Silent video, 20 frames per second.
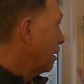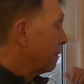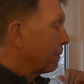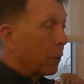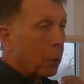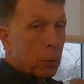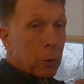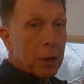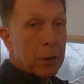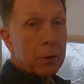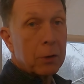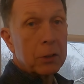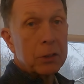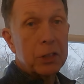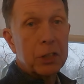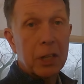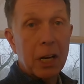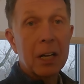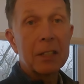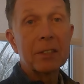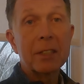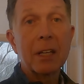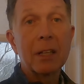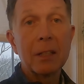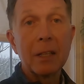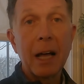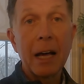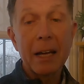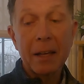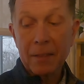for weather just
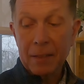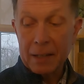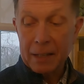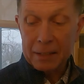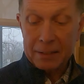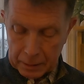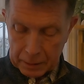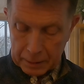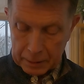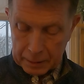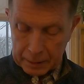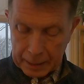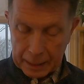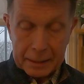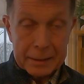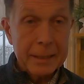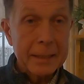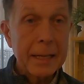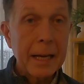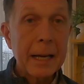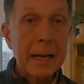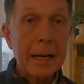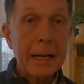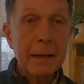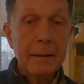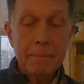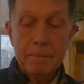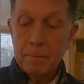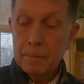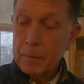like this. And today,
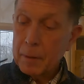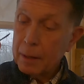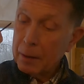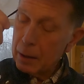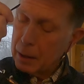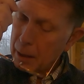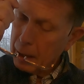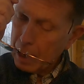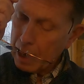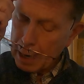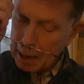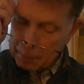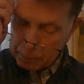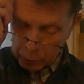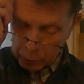I'm